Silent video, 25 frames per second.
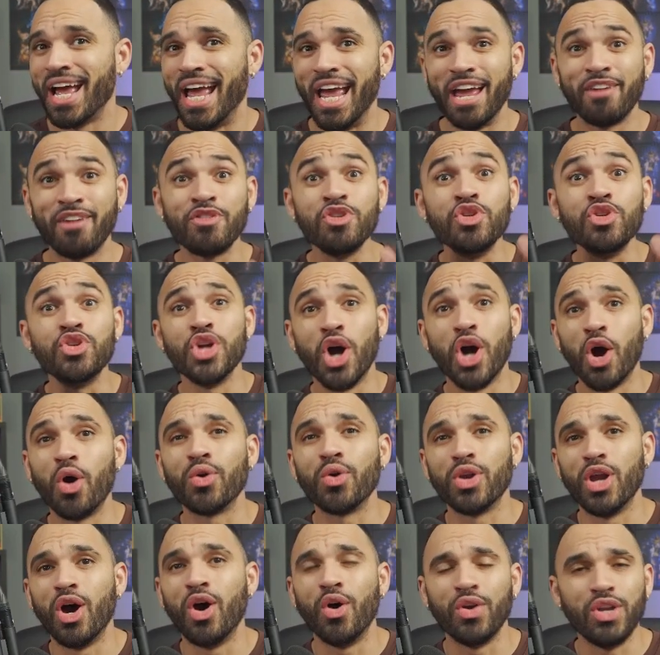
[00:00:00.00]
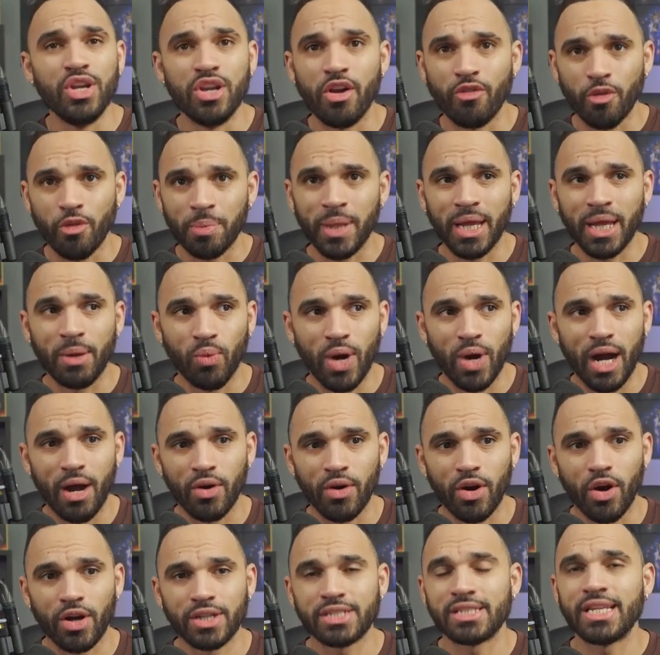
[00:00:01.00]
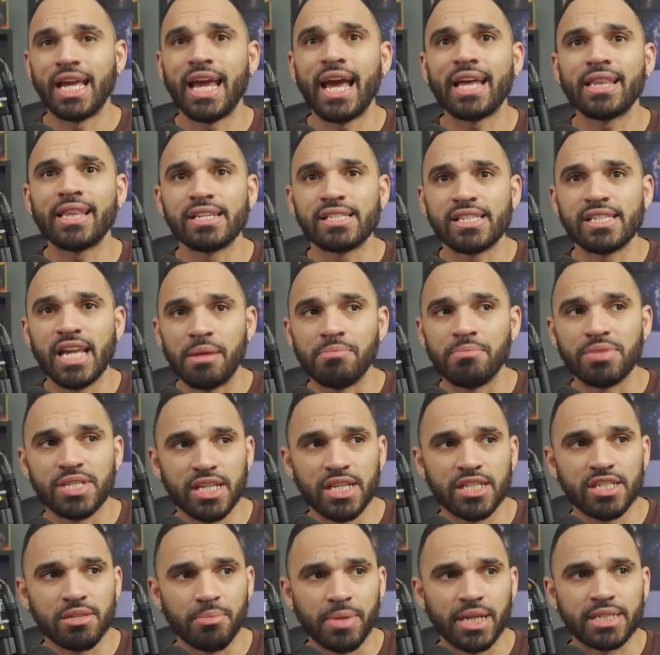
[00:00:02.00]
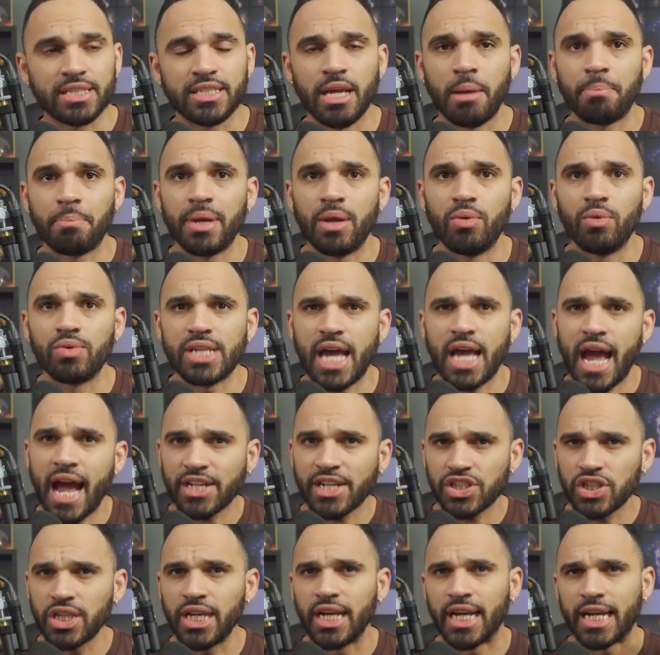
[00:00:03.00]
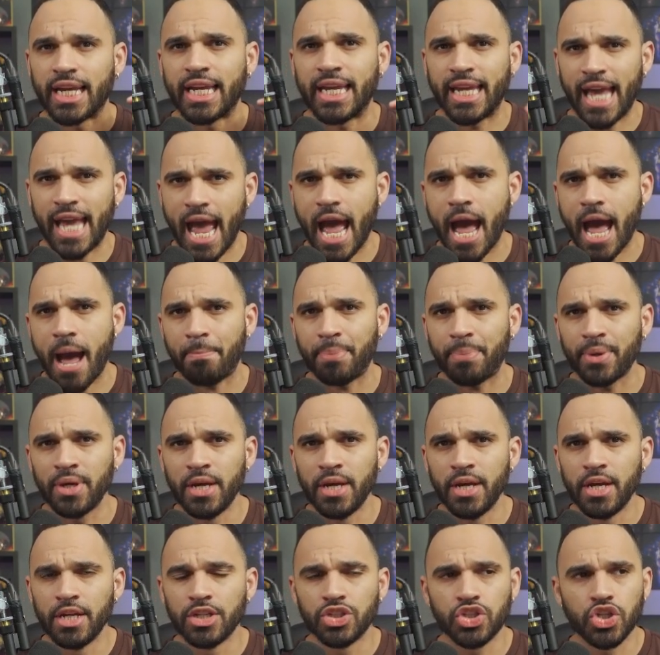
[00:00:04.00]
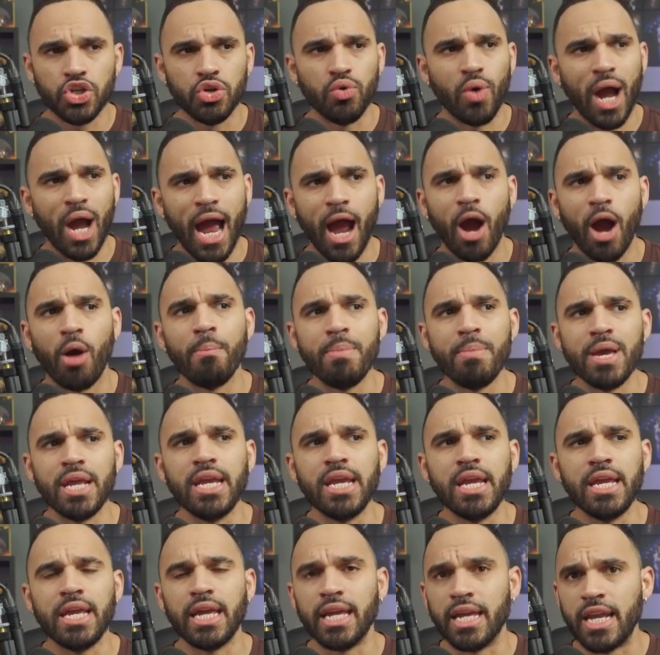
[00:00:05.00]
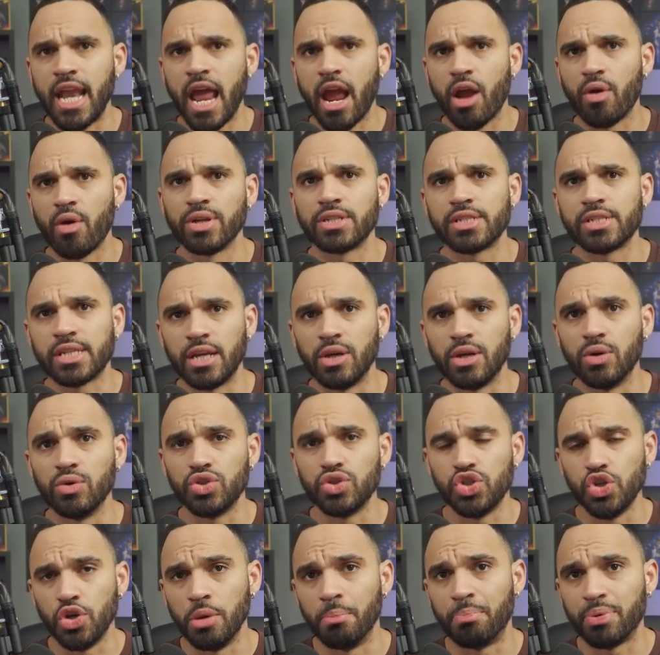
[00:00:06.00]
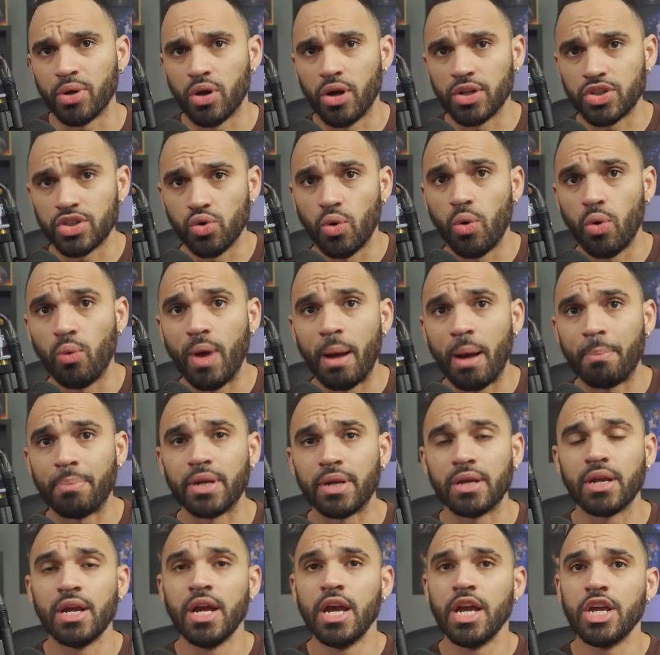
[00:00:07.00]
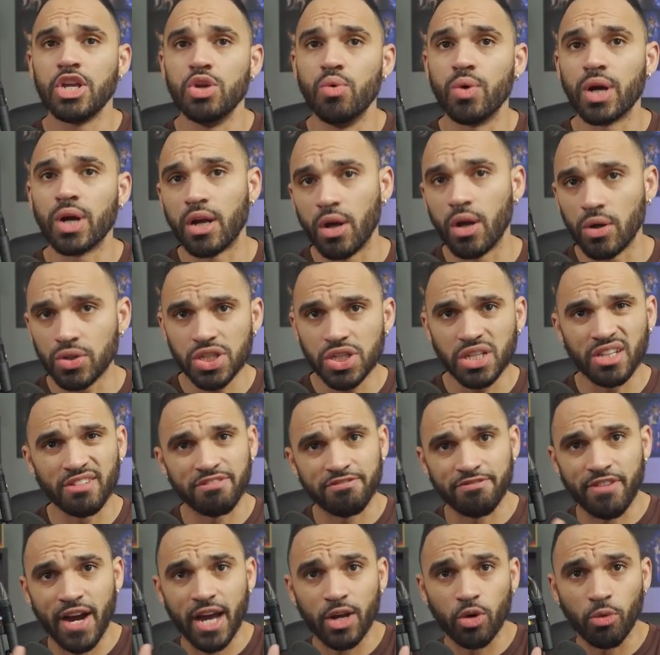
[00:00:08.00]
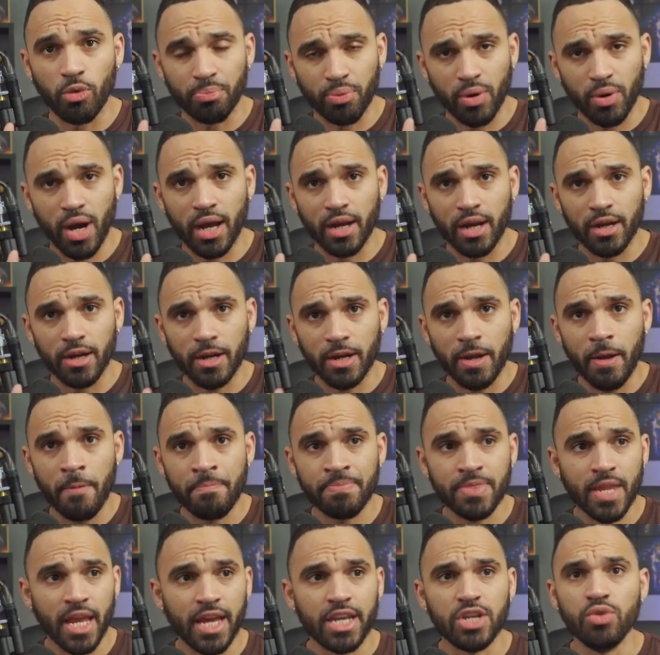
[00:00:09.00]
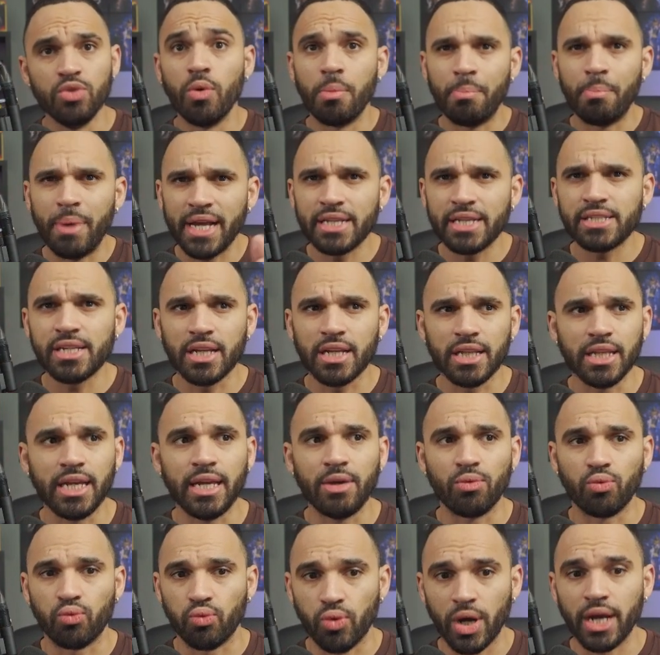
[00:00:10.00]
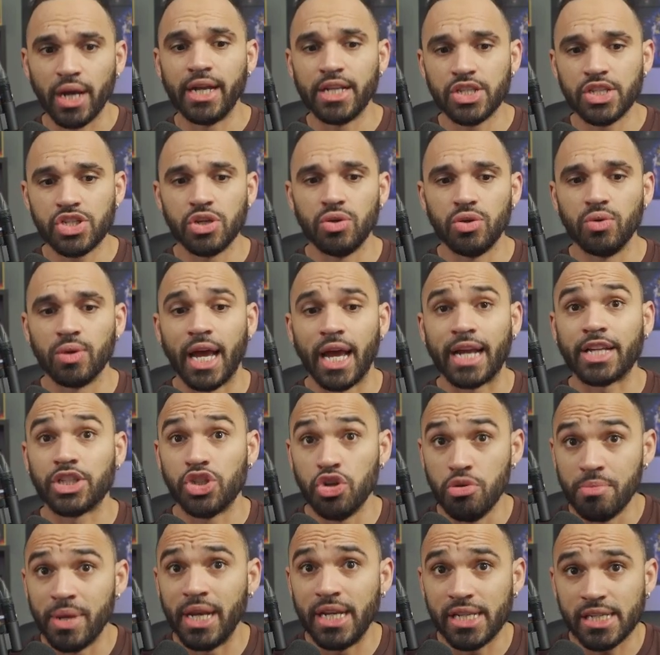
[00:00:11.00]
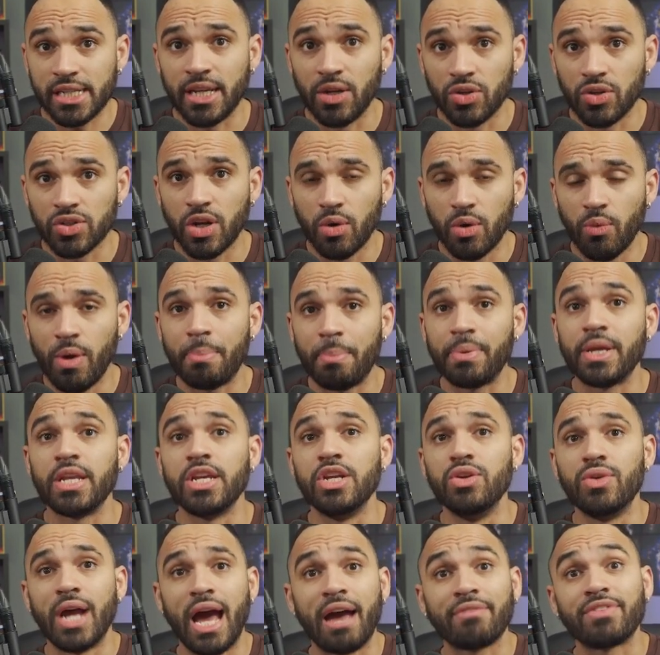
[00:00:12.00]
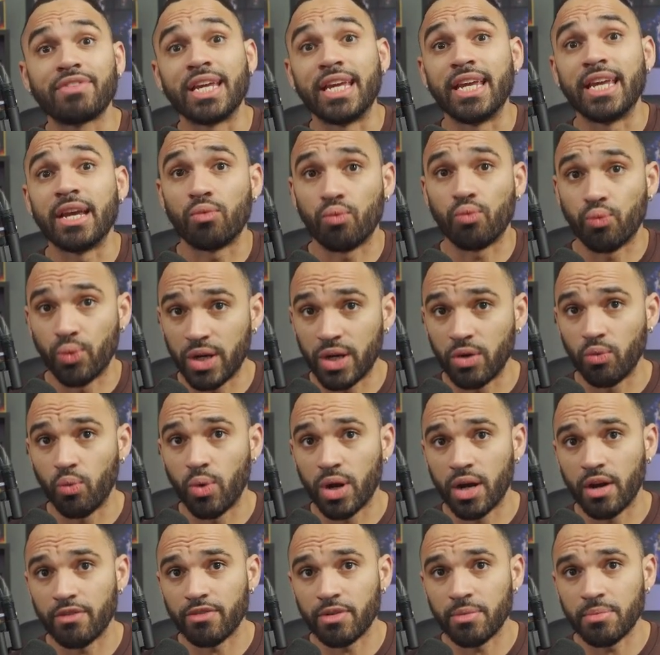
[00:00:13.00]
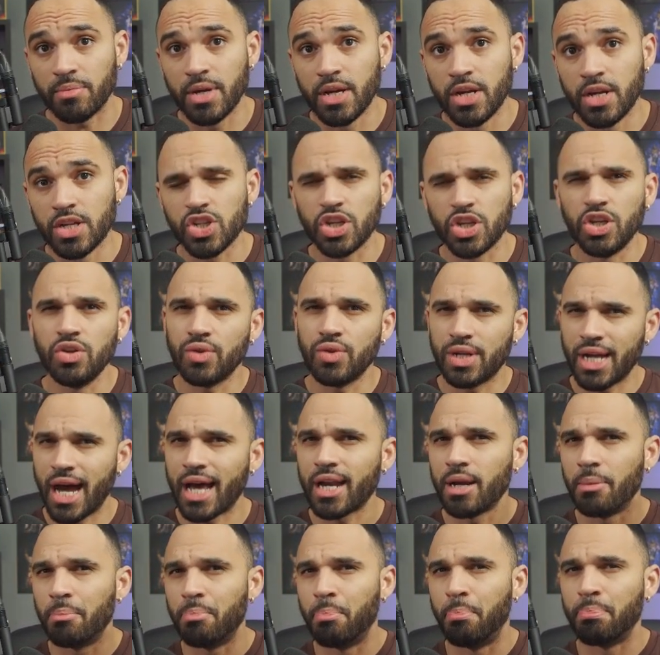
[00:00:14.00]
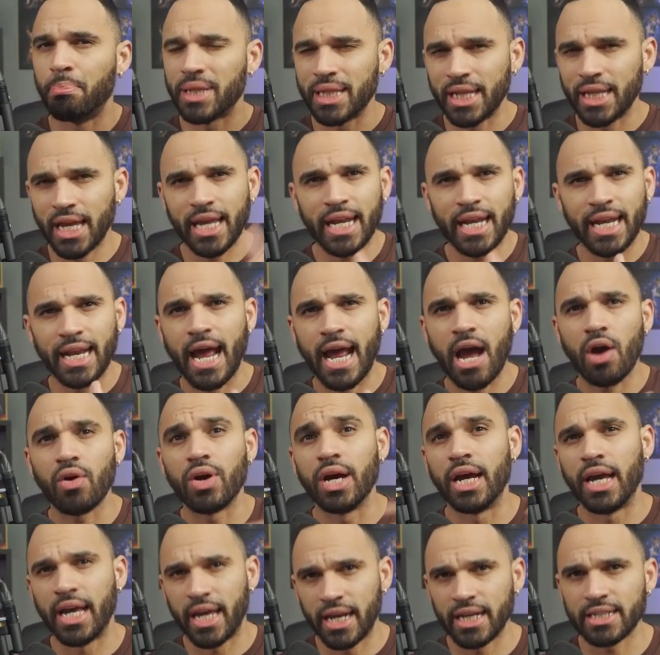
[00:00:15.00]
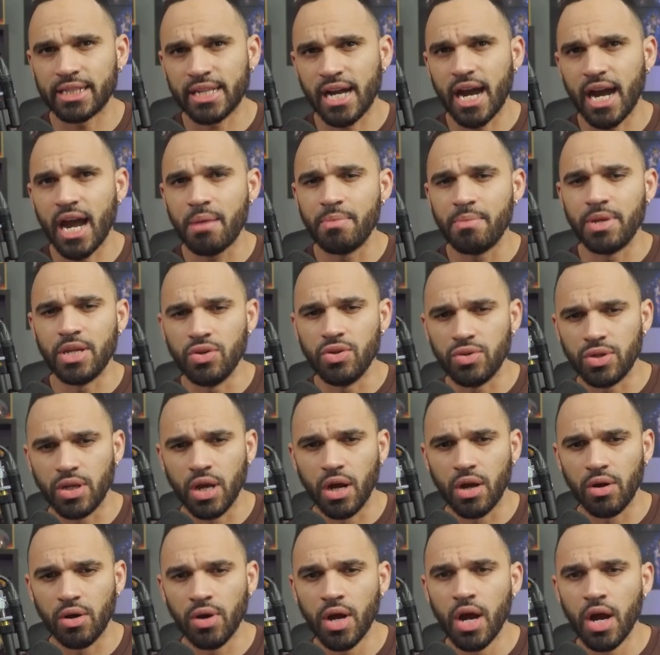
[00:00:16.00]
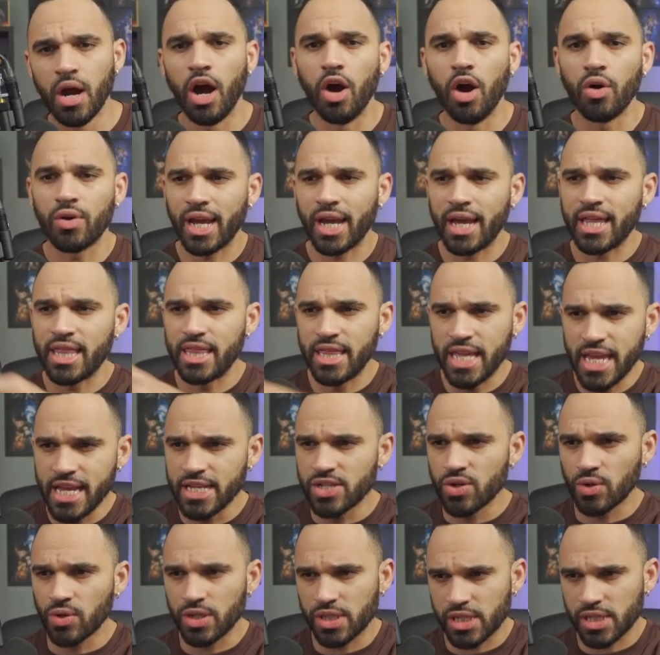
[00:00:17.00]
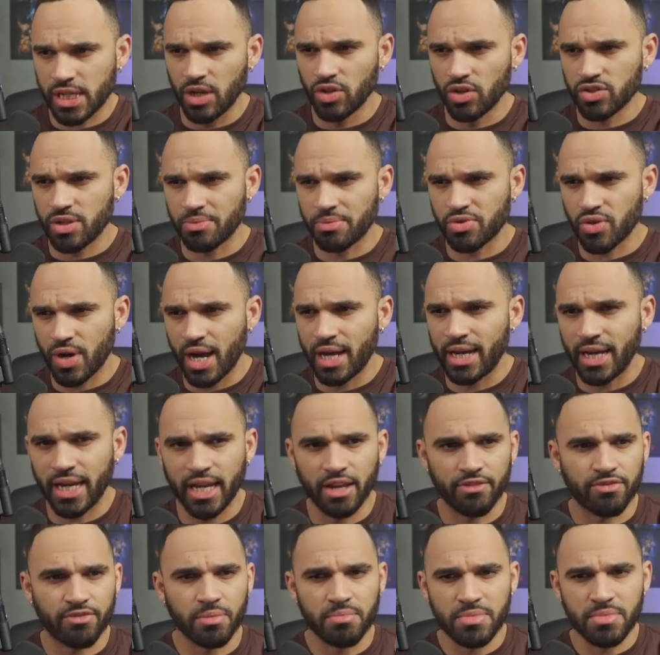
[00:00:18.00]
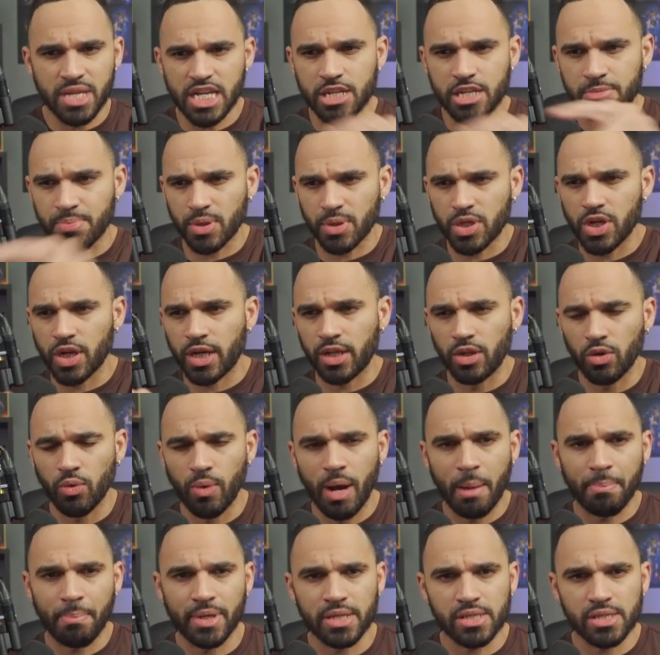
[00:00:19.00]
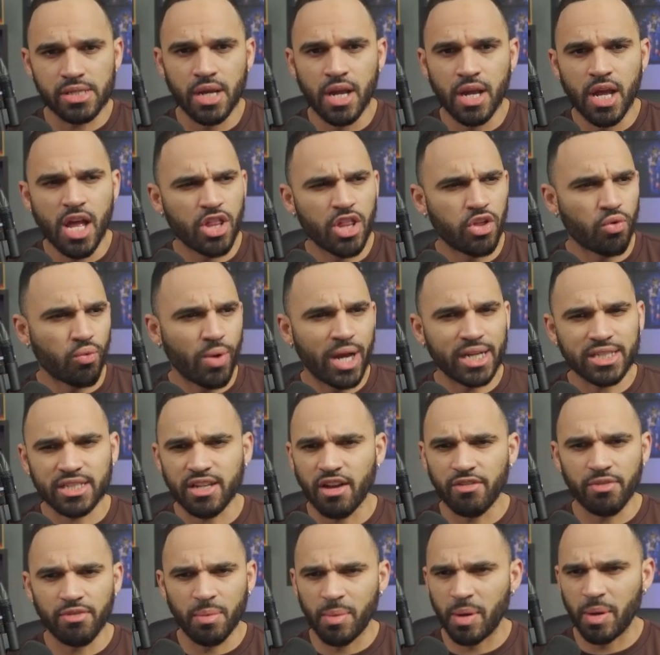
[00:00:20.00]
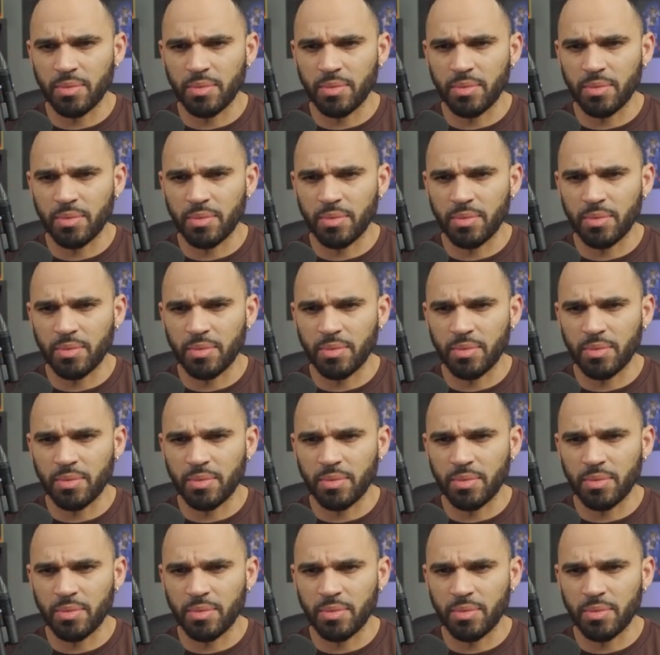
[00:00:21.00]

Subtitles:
If you don't know and you never played Wild Hearts, they had the same system, except it was actually a cap to how many inherent skills you can put onto a weapon. You would go to the final product and you would basically run into like too many skills on a weapon and you'd have to get rid of one of them. So you kind of plan it out ahead of time and you'd go, okay, these are the skills I'm trying to get from these particular weapons. The rest of them,